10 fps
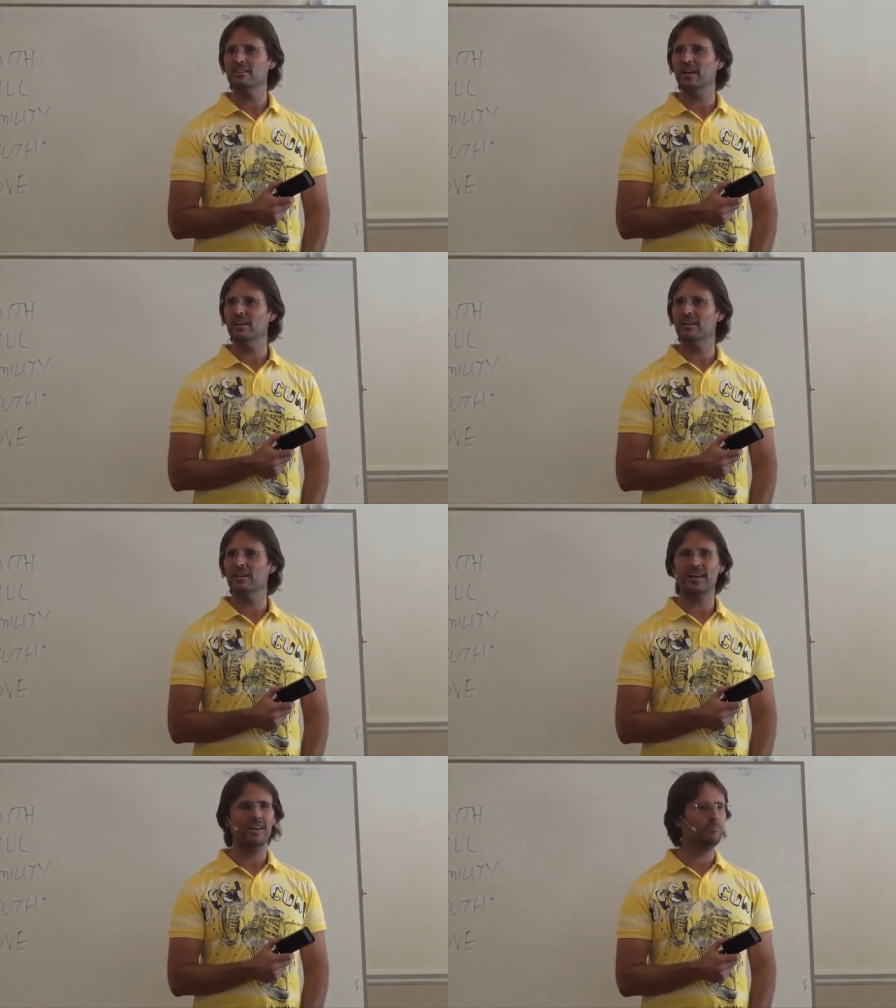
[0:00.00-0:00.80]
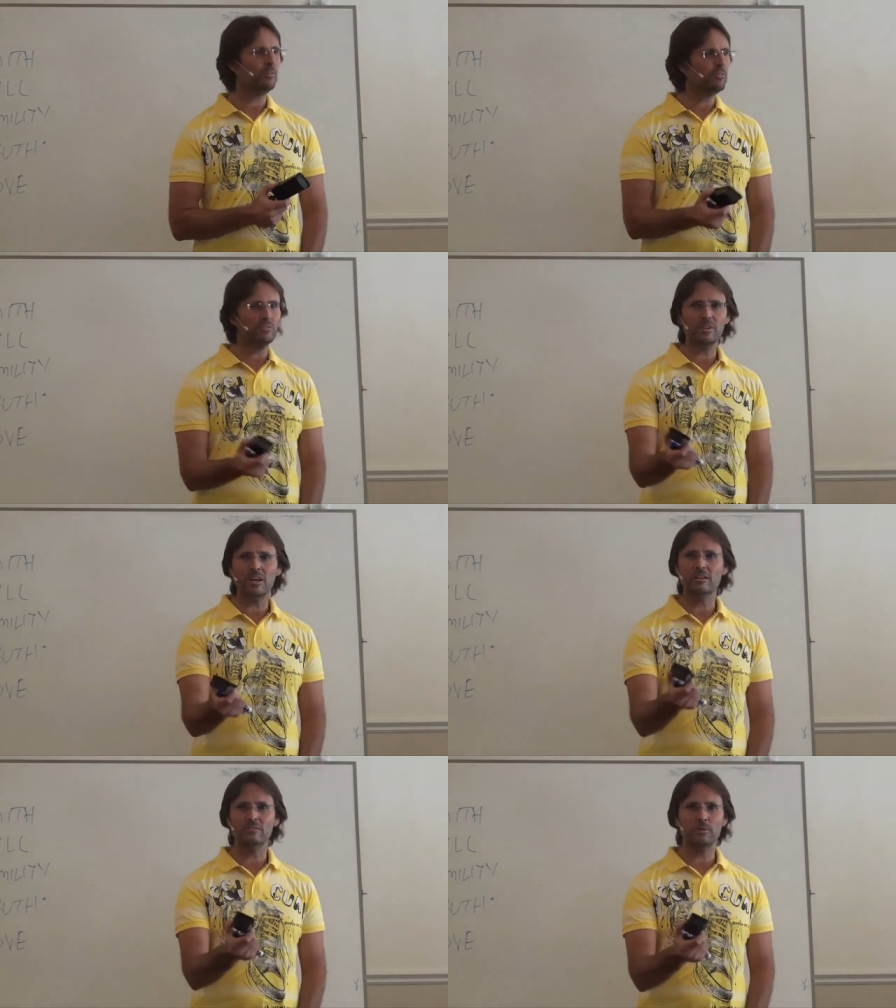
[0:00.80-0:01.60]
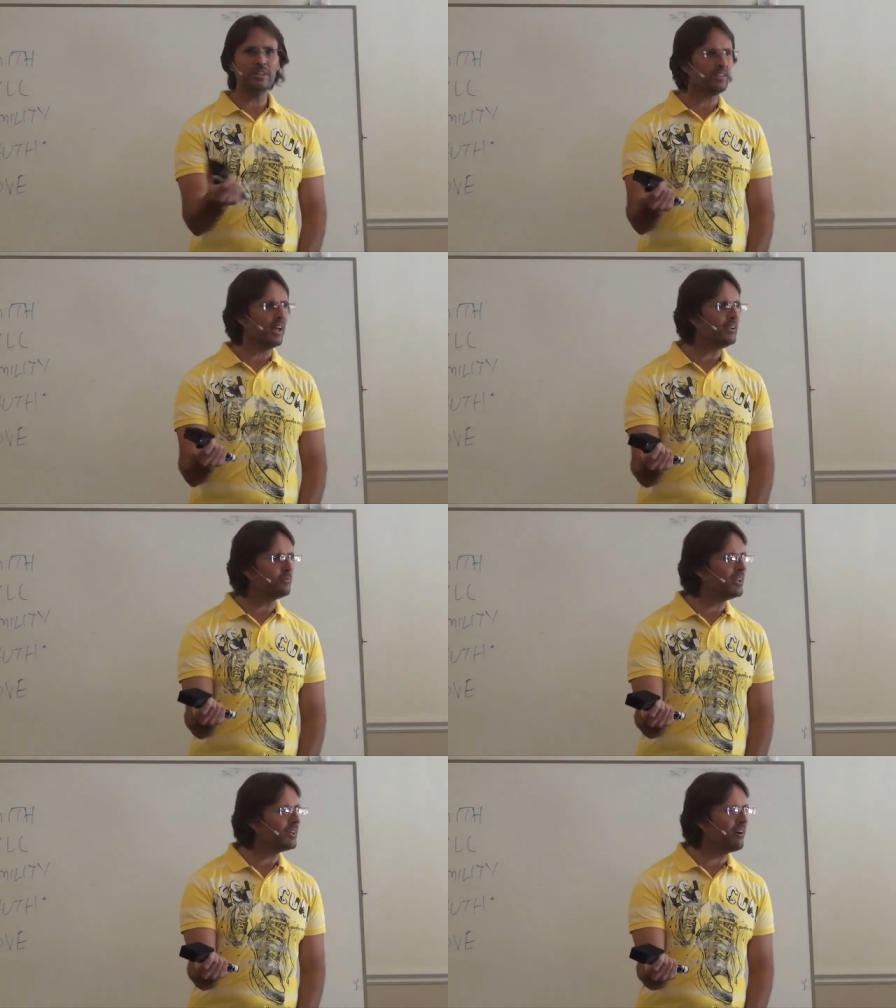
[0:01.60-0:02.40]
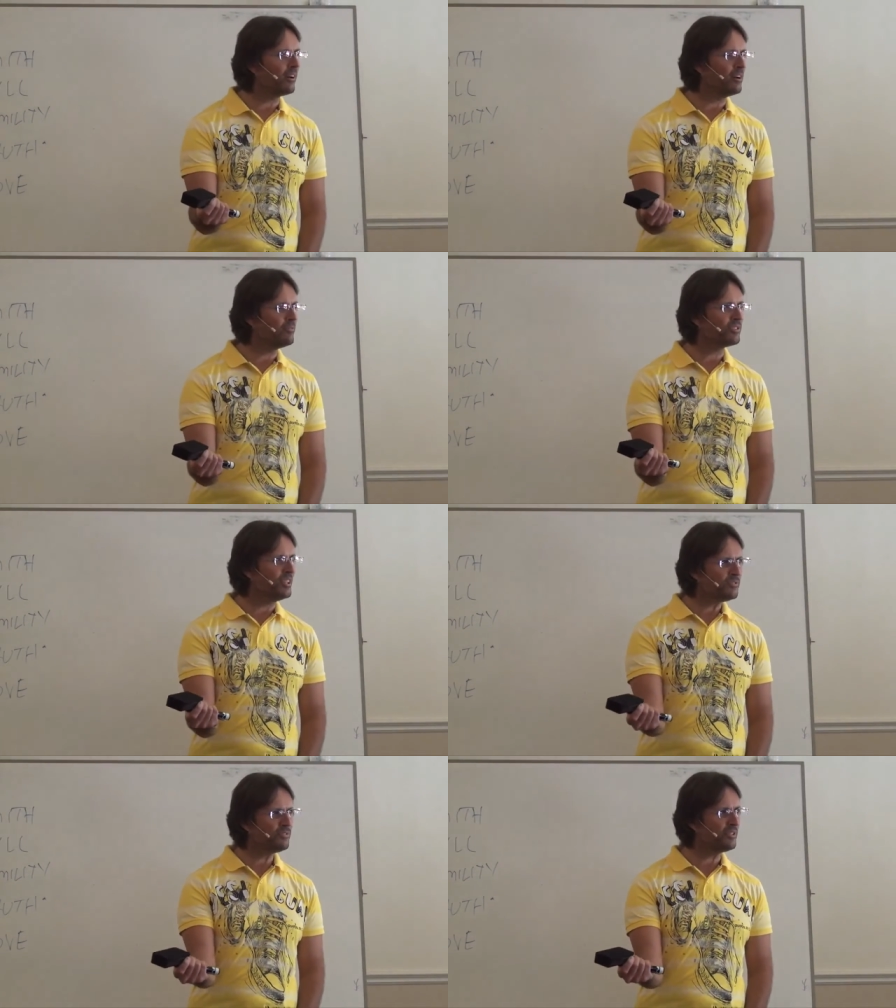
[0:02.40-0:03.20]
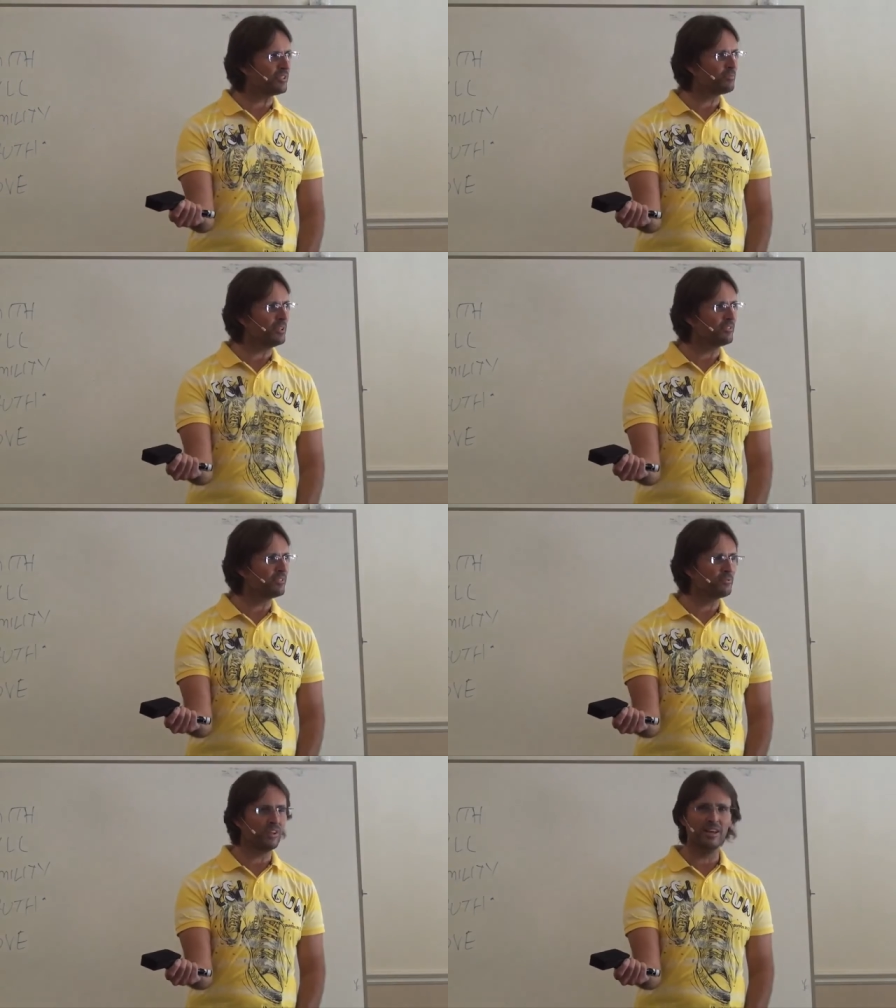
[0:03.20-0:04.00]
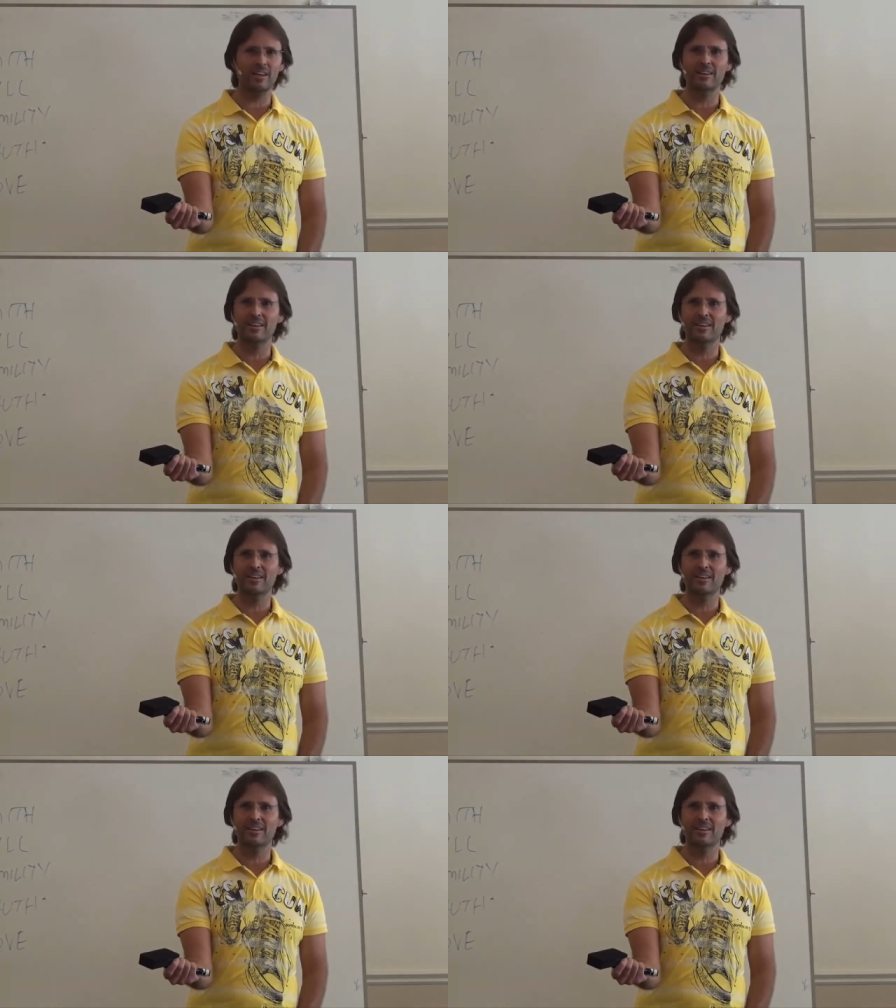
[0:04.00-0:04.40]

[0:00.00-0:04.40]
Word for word: Like, and we were like, a week later, we're going overseas for six weeks. It was like